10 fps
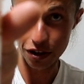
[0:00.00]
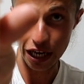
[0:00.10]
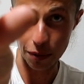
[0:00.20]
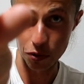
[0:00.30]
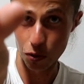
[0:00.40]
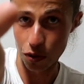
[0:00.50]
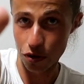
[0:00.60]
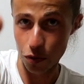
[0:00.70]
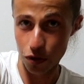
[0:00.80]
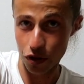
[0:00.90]
cup
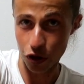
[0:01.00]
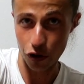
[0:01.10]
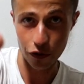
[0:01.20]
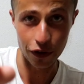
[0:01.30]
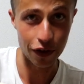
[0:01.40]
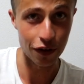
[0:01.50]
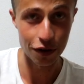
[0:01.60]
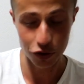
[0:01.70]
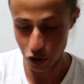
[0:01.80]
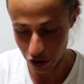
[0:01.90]
noodles with the curry
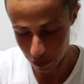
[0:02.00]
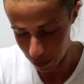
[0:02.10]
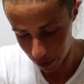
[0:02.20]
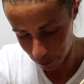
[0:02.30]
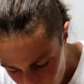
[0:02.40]
flavor, trust me.